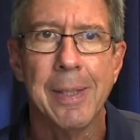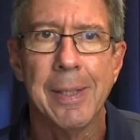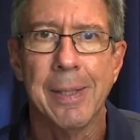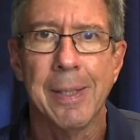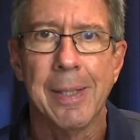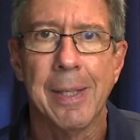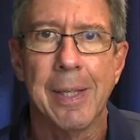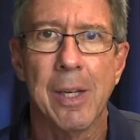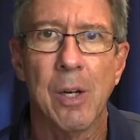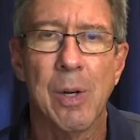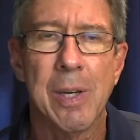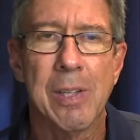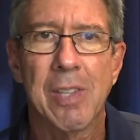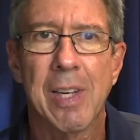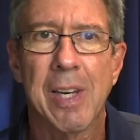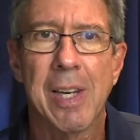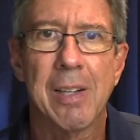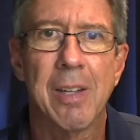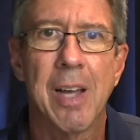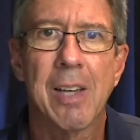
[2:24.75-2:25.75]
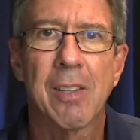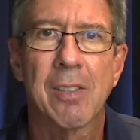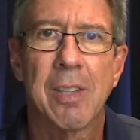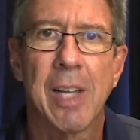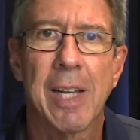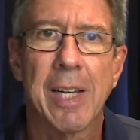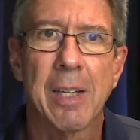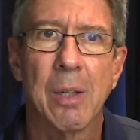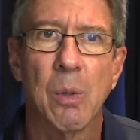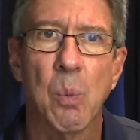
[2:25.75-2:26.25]
he said he lost
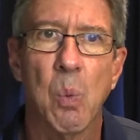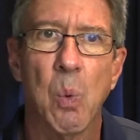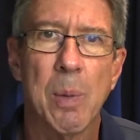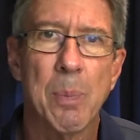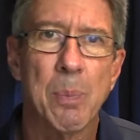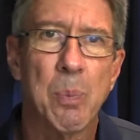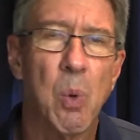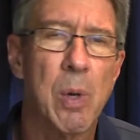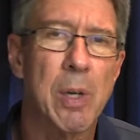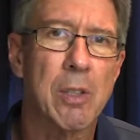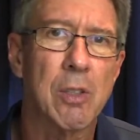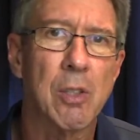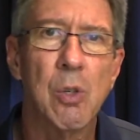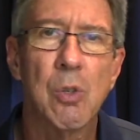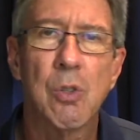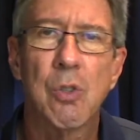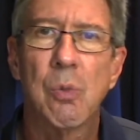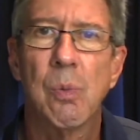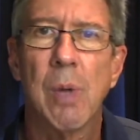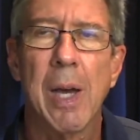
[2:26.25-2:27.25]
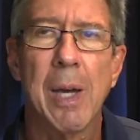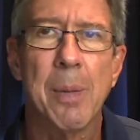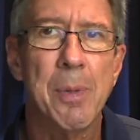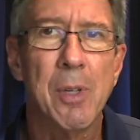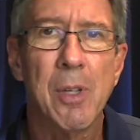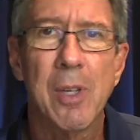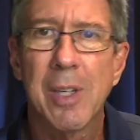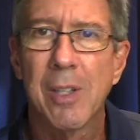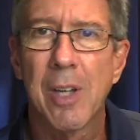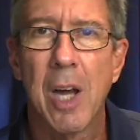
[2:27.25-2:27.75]
like $1.2
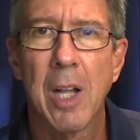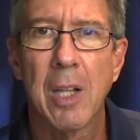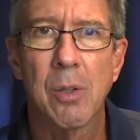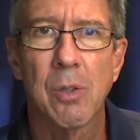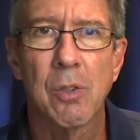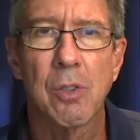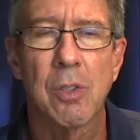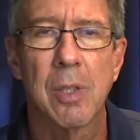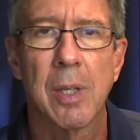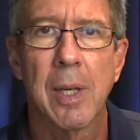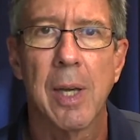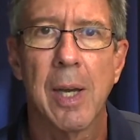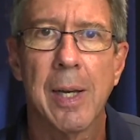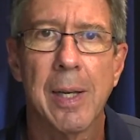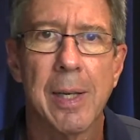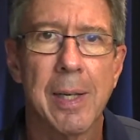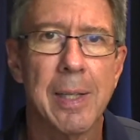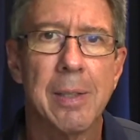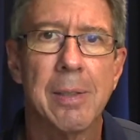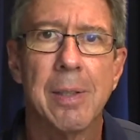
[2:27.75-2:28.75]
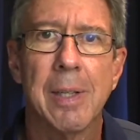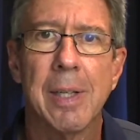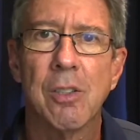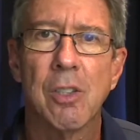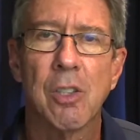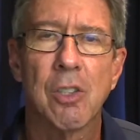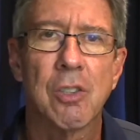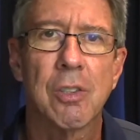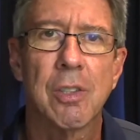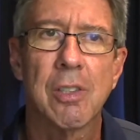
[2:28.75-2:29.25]
million in
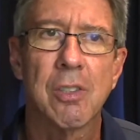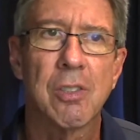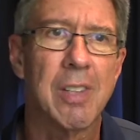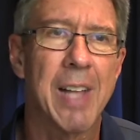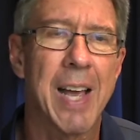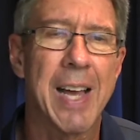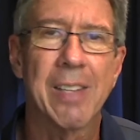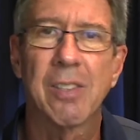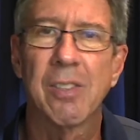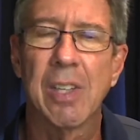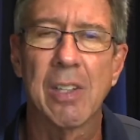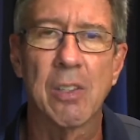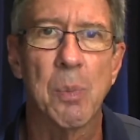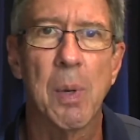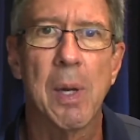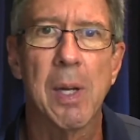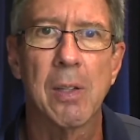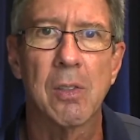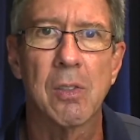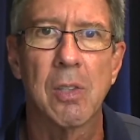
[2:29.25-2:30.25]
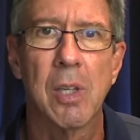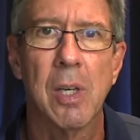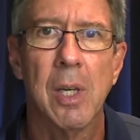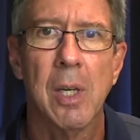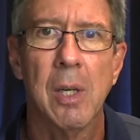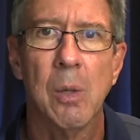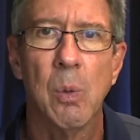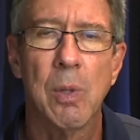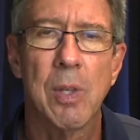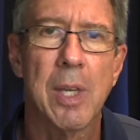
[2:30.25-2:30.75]
just this last 6 months
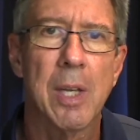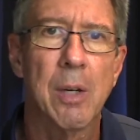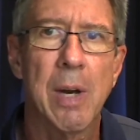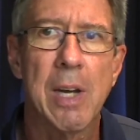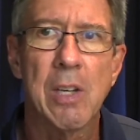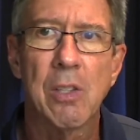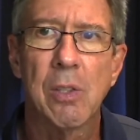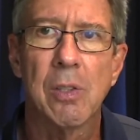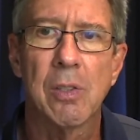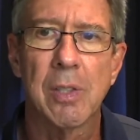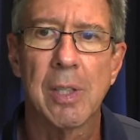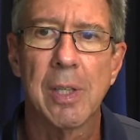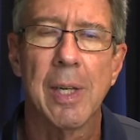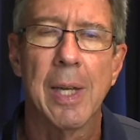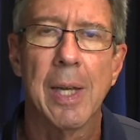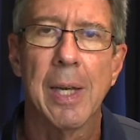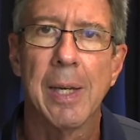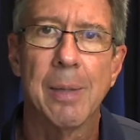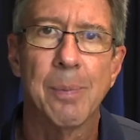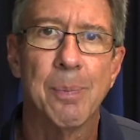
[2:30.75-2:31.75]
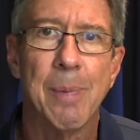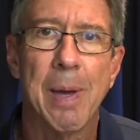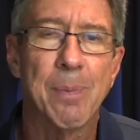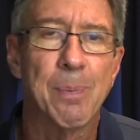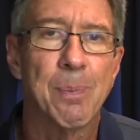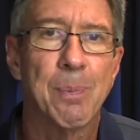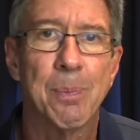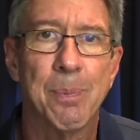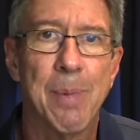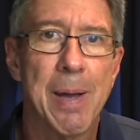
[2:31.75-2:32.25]
with the iterations.
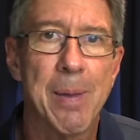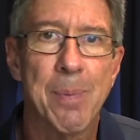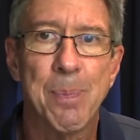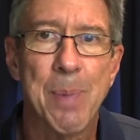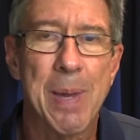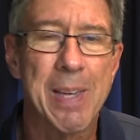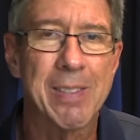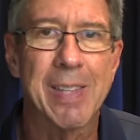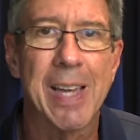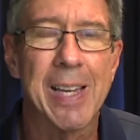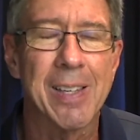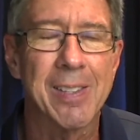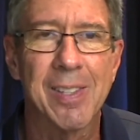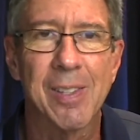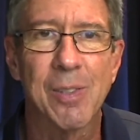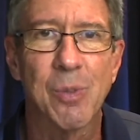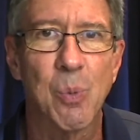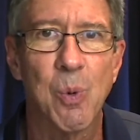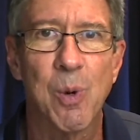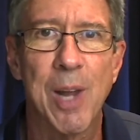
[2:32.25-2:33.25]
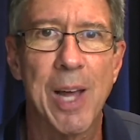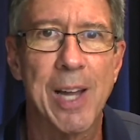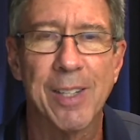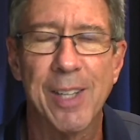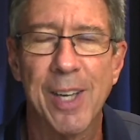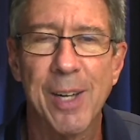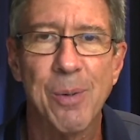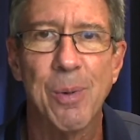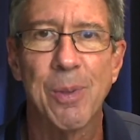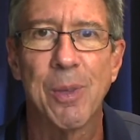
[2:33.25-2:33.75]
My best guess is we're not
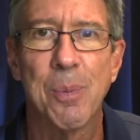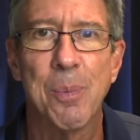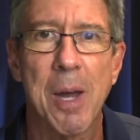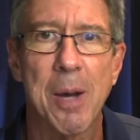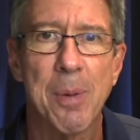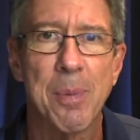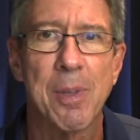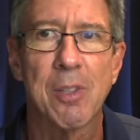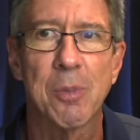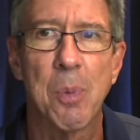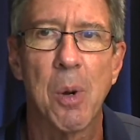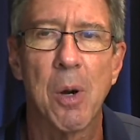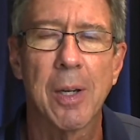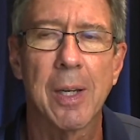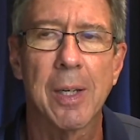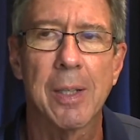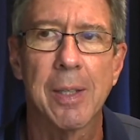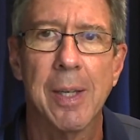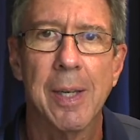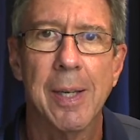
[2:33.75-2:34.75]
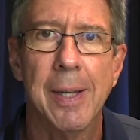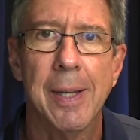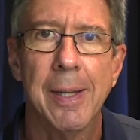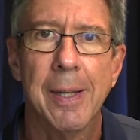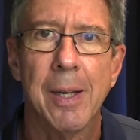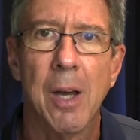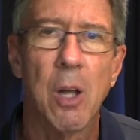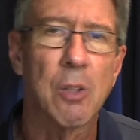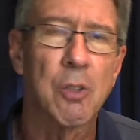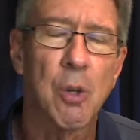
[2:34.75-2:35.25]
done with the bottom of this market.
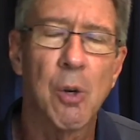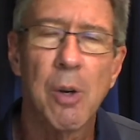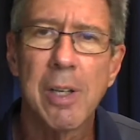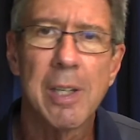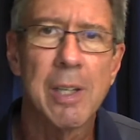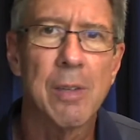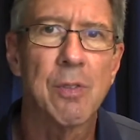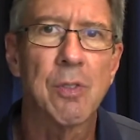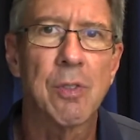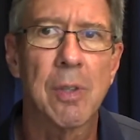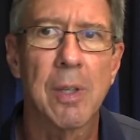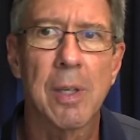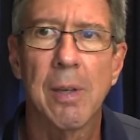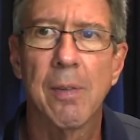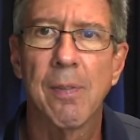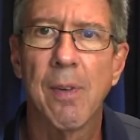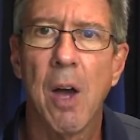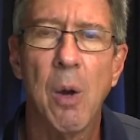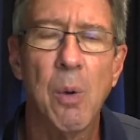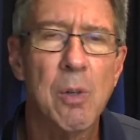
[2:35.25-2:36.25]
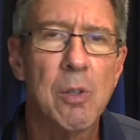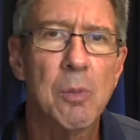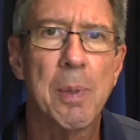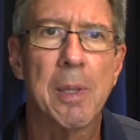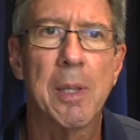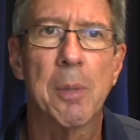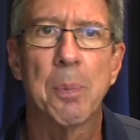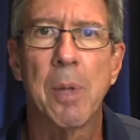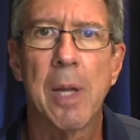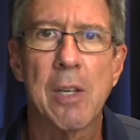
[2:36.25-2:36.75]
Alternatives have always
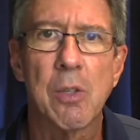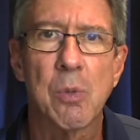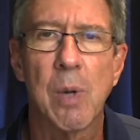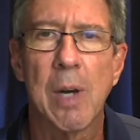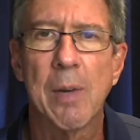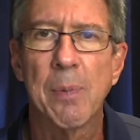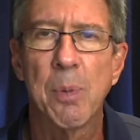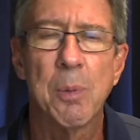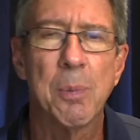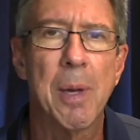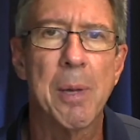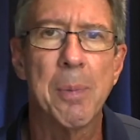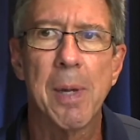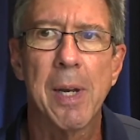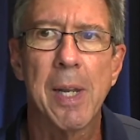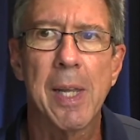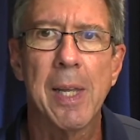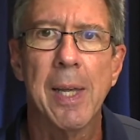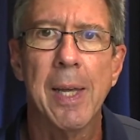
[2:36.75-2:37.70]
been the place where I put my money.